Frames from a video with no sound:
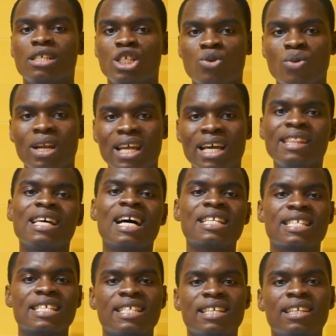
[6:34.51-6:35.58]
You will learn
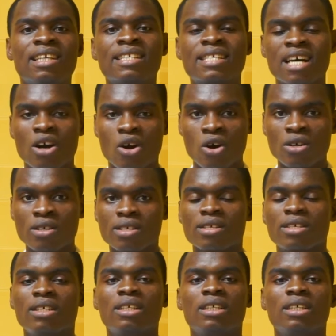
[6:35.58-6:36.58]
that in the later course.